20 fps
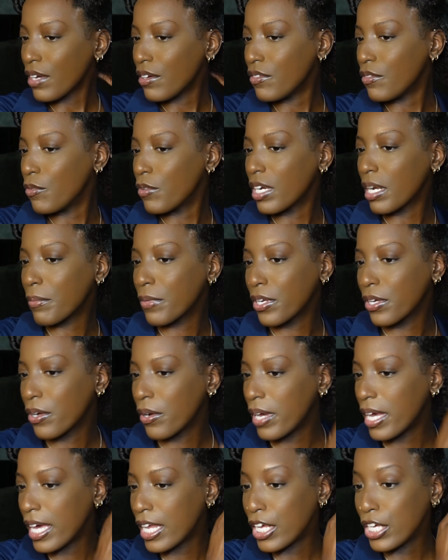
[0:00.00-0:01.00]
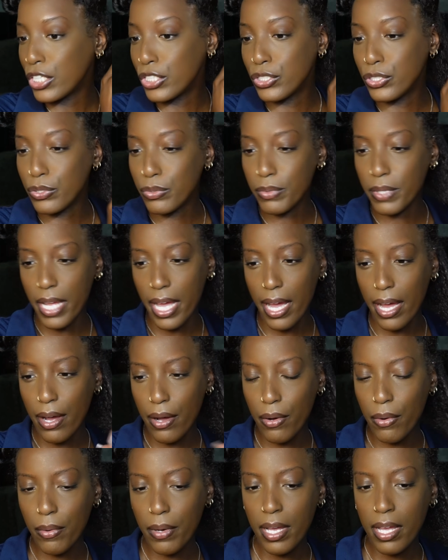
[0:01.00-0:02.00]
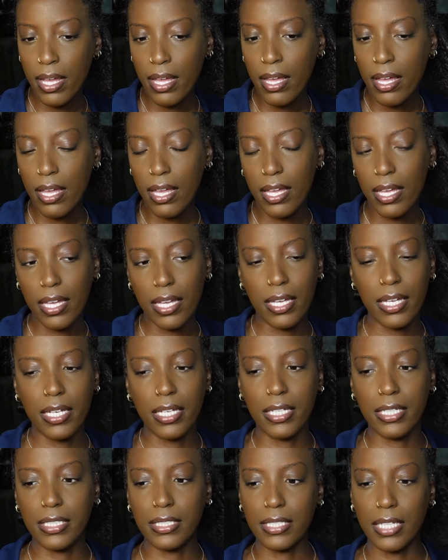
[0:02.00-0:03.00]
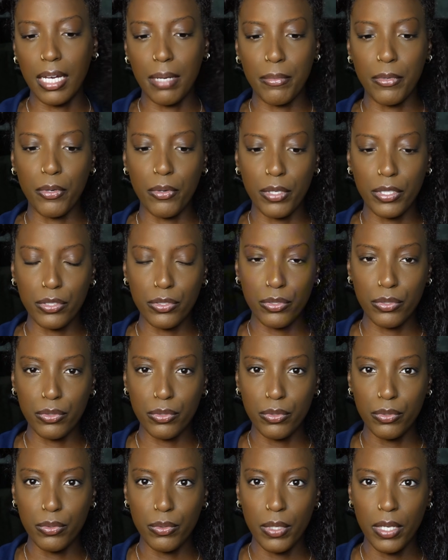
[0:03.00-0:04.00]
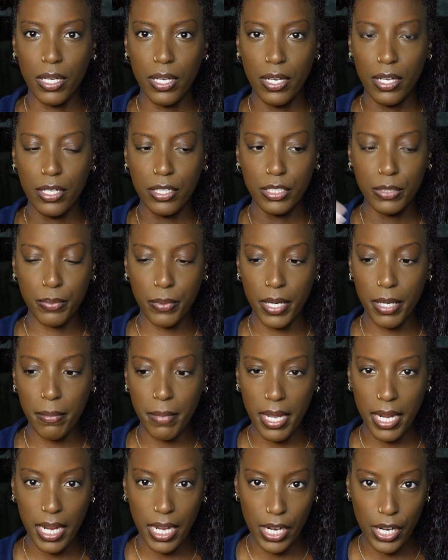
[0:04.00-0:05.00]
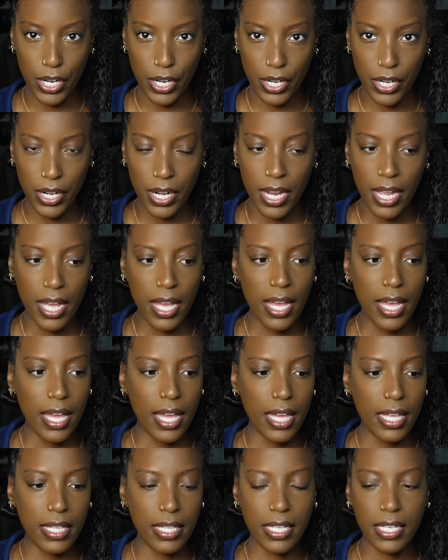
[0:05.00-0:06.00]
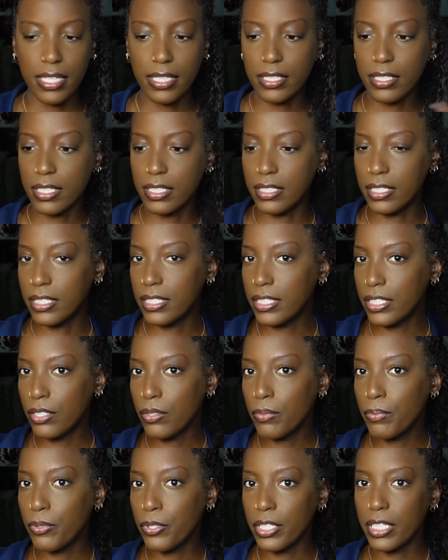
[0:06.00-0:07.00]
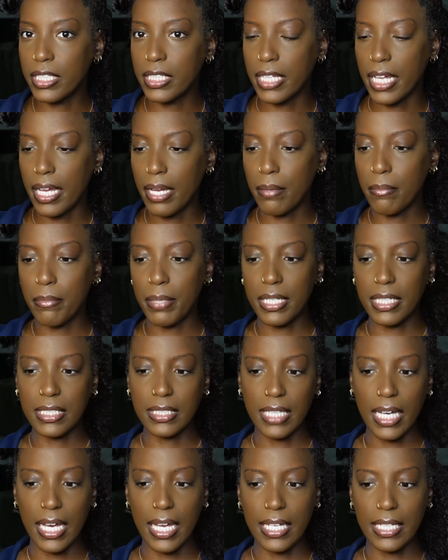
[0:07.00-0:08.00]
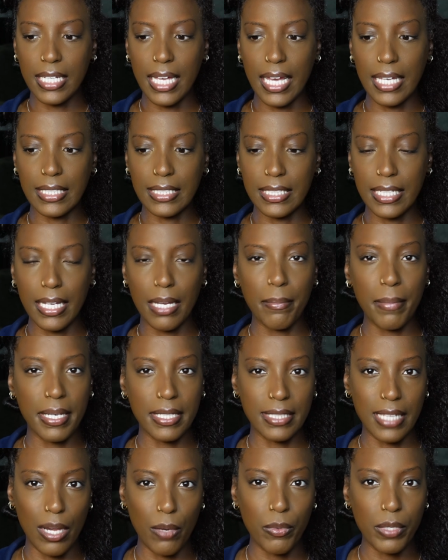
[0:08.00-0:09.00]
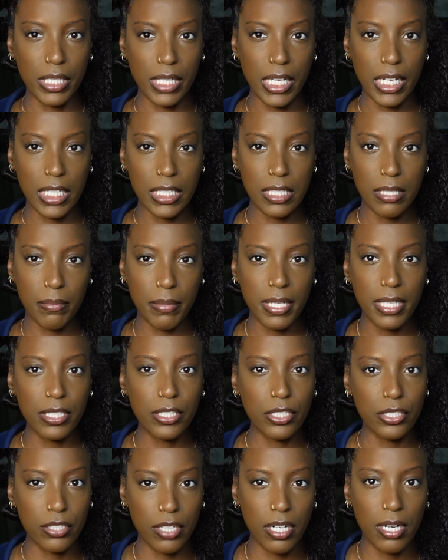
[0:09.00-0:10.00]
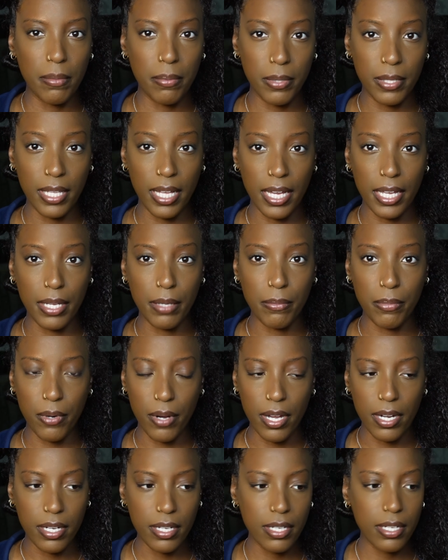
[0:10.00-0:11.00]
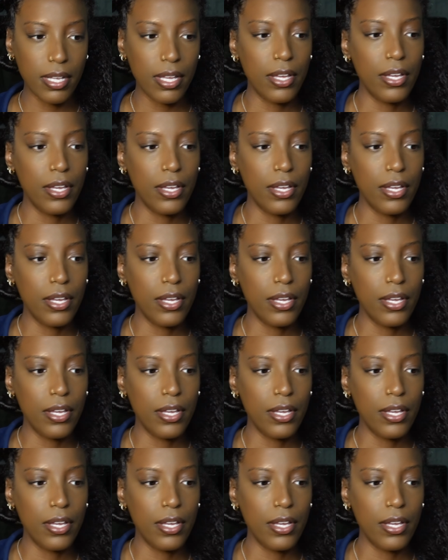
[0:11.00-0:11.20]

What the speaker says: what I'm going to go ahead and do now is I'm going to spray my hair, and then because it's still pretty damp, but it's not as damp as I would need it to be to start applying product.